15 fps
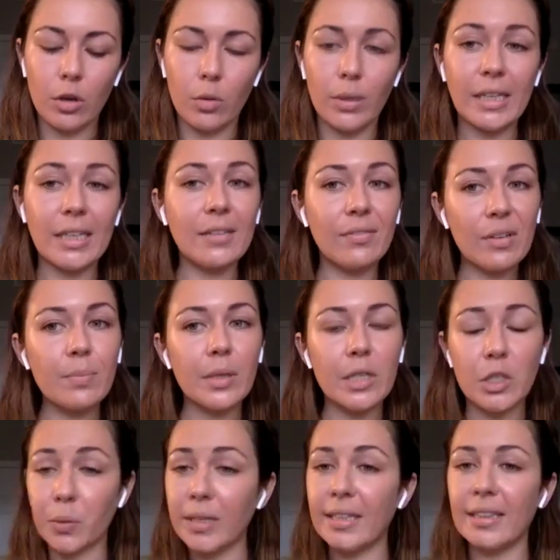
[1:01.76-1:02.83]
So even
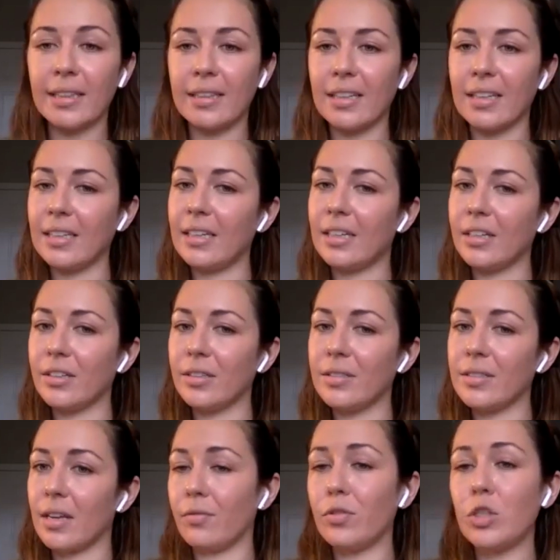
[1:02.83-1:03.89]
between the
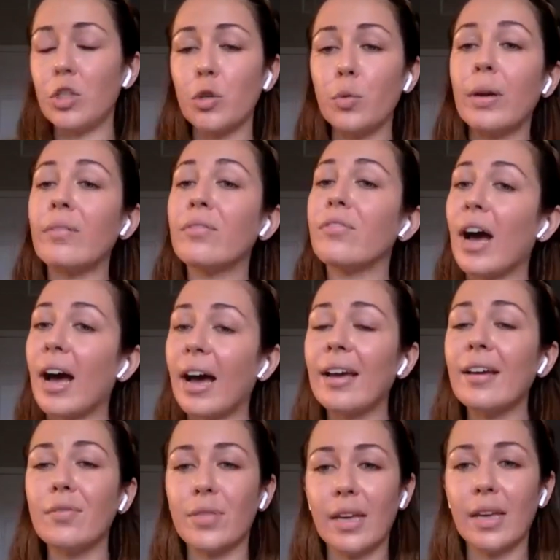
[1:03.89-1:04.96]
years of two and five,